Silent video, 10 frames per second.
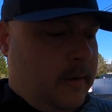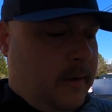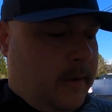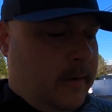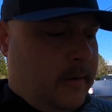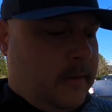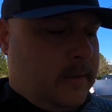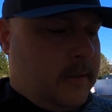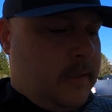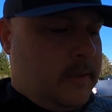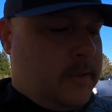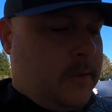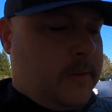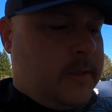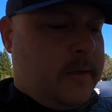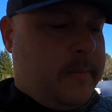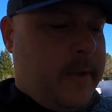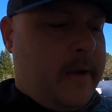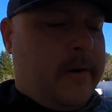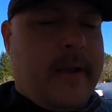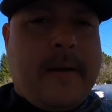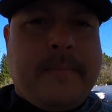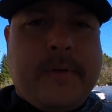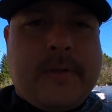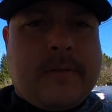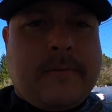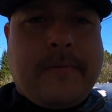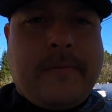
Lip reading: Let's see, sold some Ariat boots